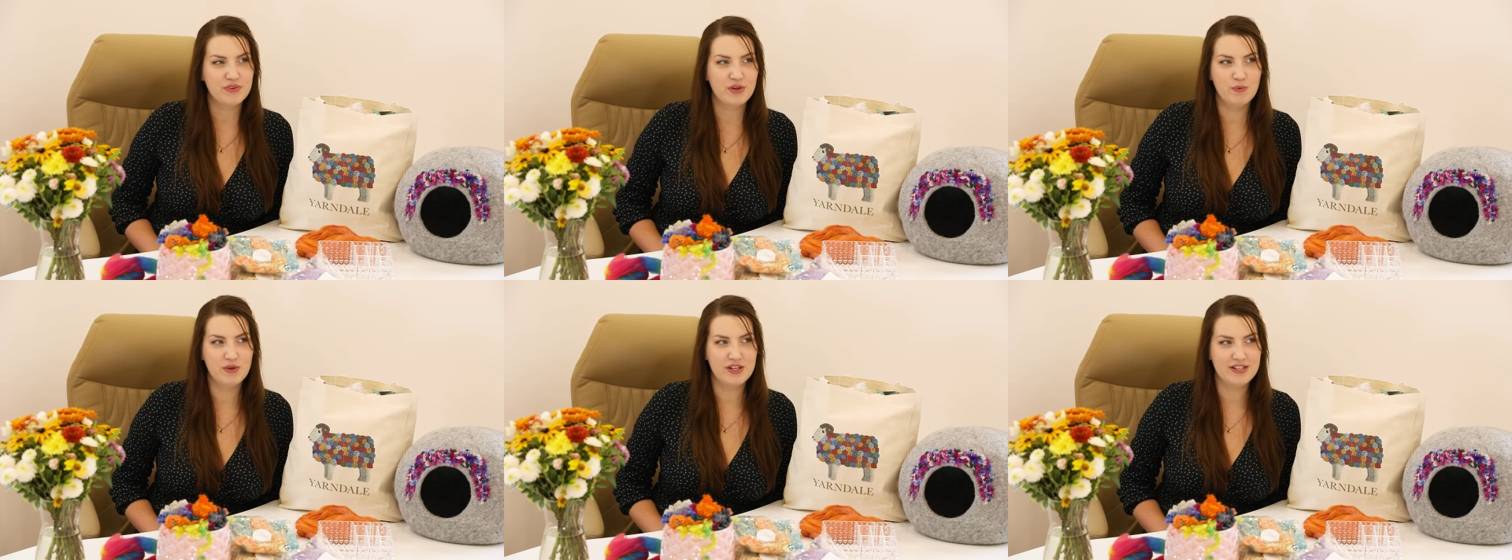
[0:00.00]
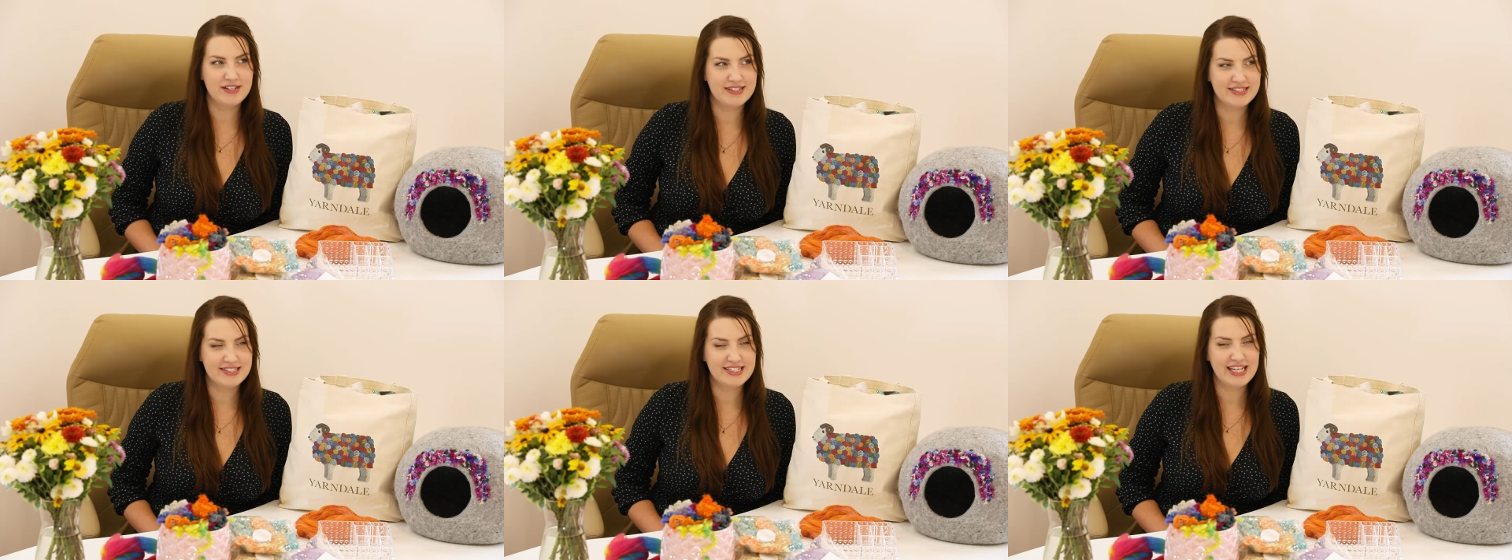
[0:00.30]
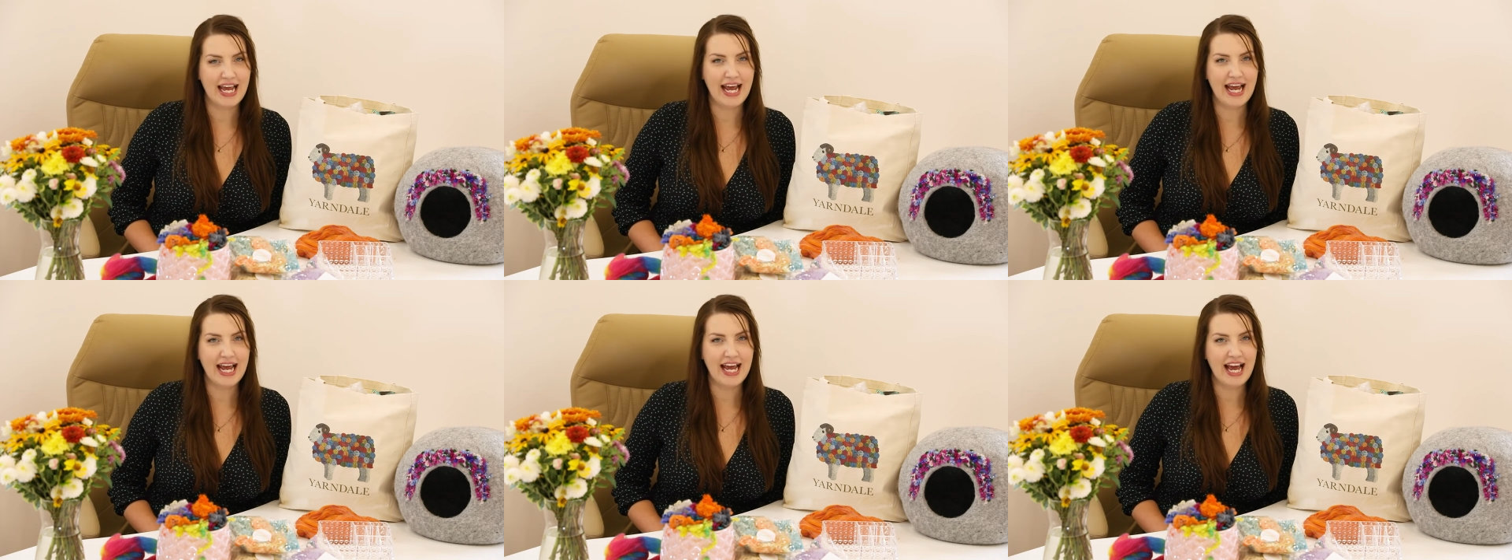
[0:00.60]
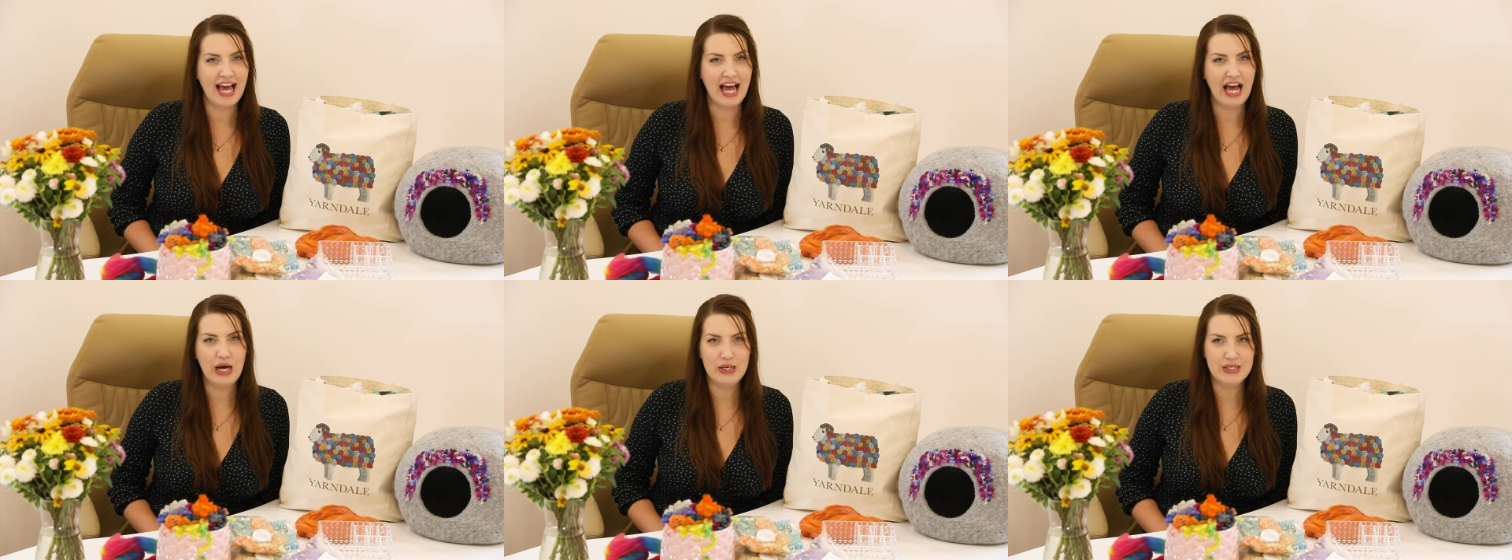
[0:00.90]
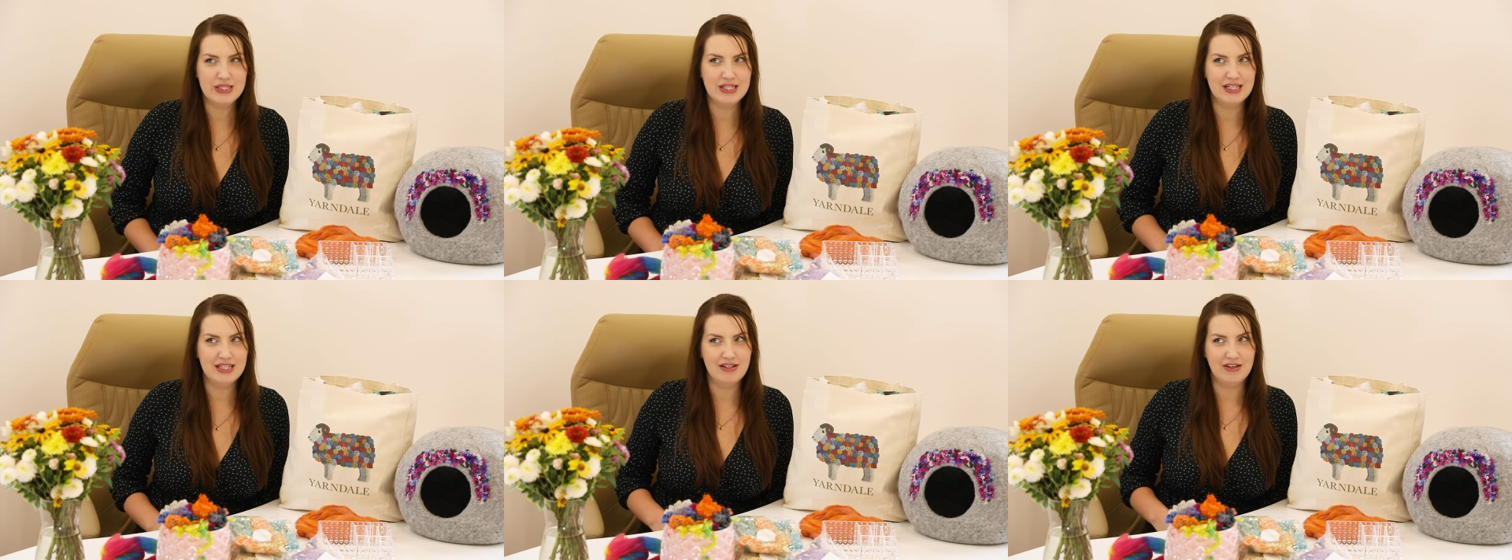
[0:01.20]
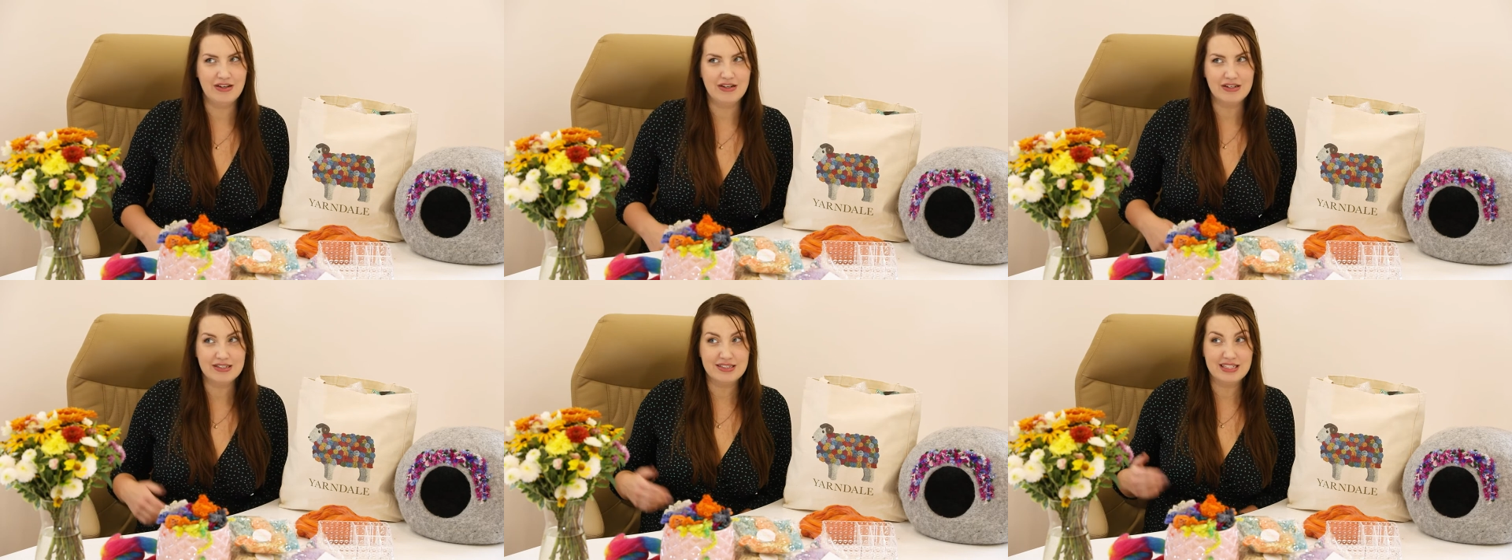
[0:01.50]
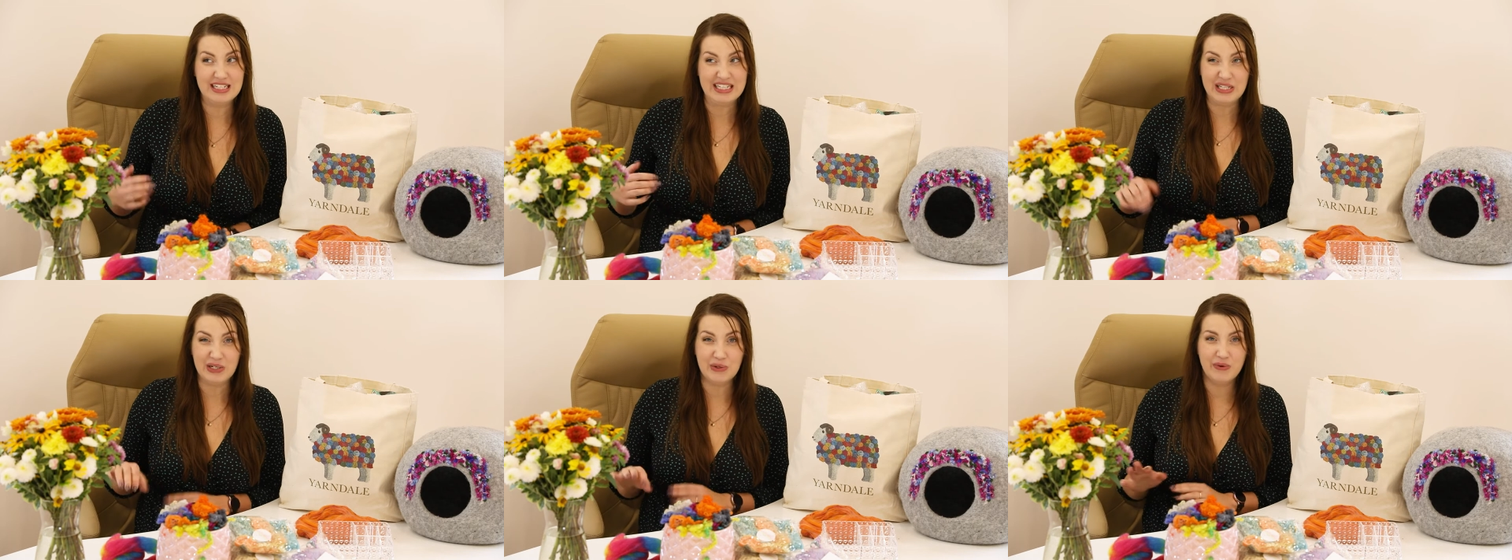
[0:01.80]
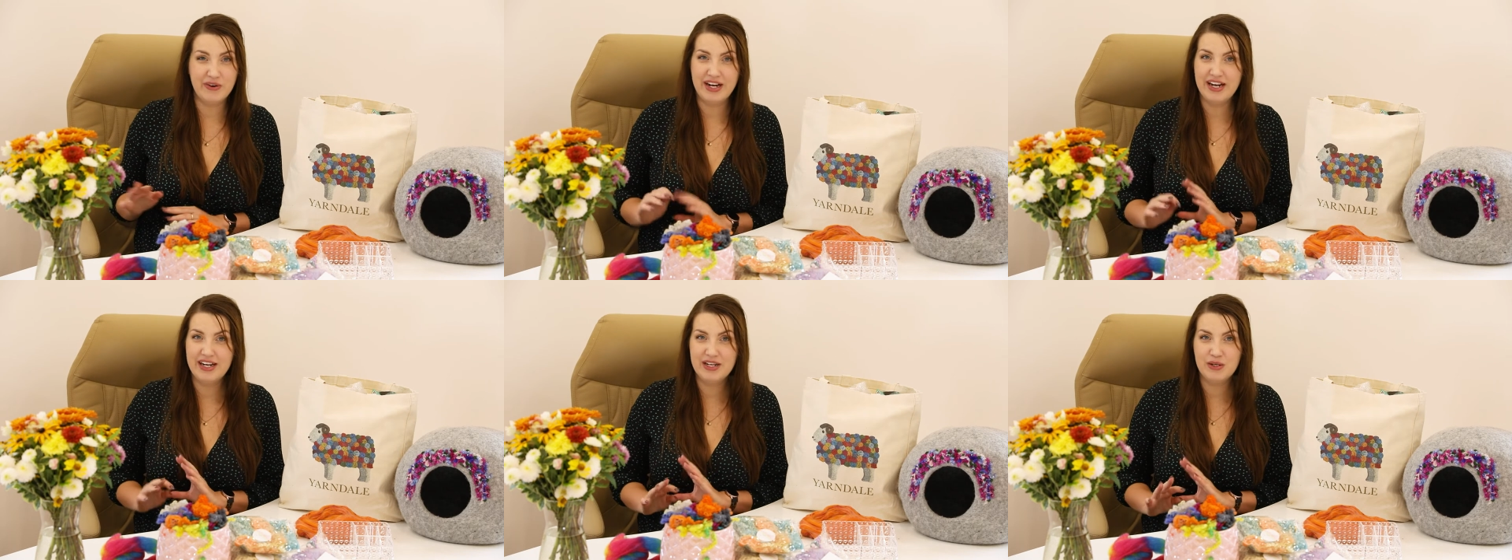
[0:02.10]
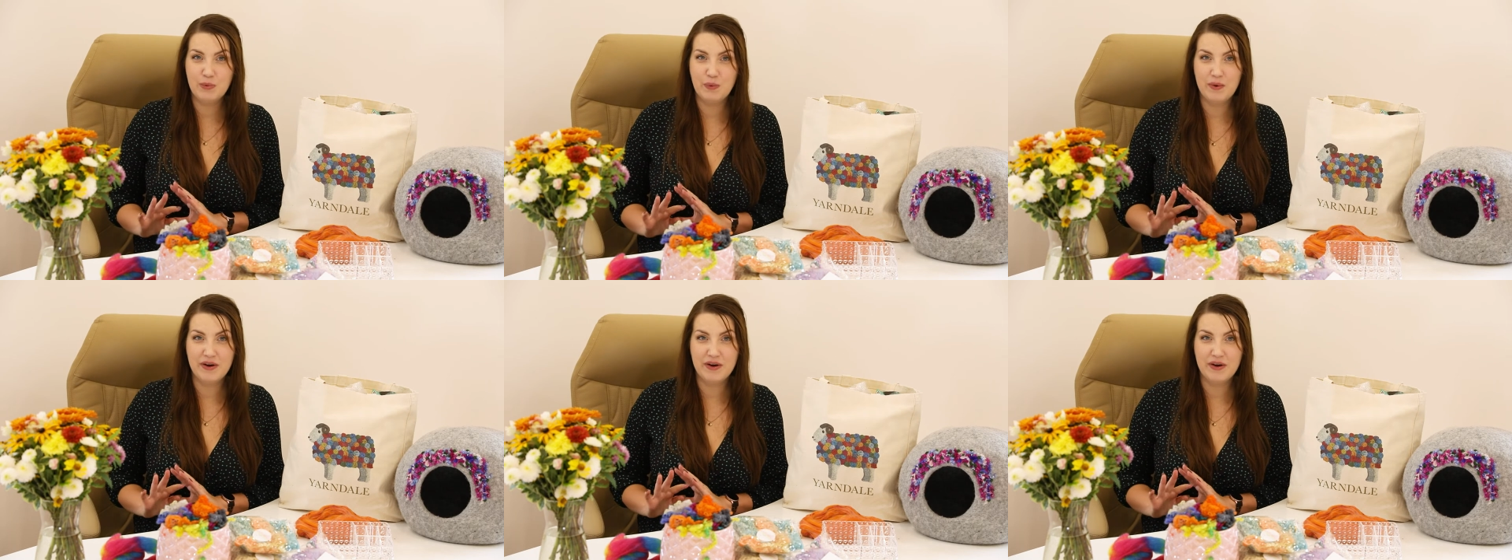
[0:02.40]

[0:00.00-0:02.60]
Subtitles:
We'll see how the locks integrate